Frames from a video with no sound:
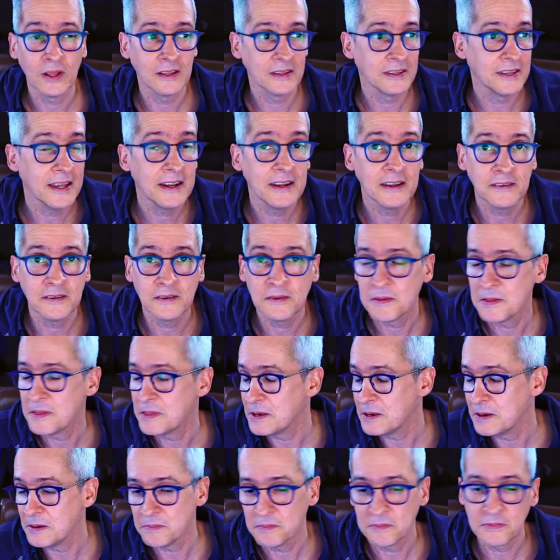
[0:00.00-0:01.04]
Genesis
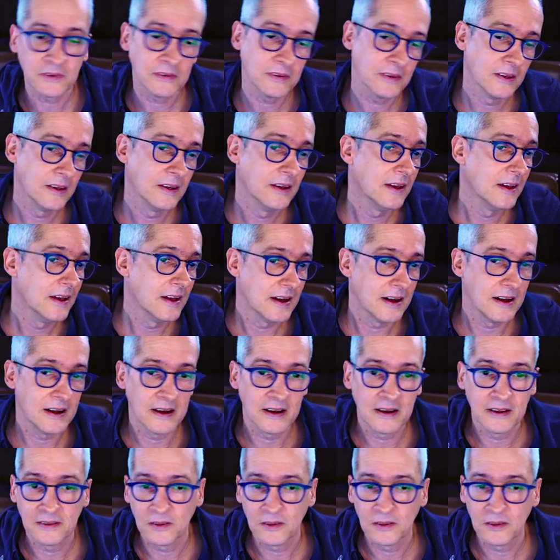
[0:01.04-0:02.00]
Themes, uh,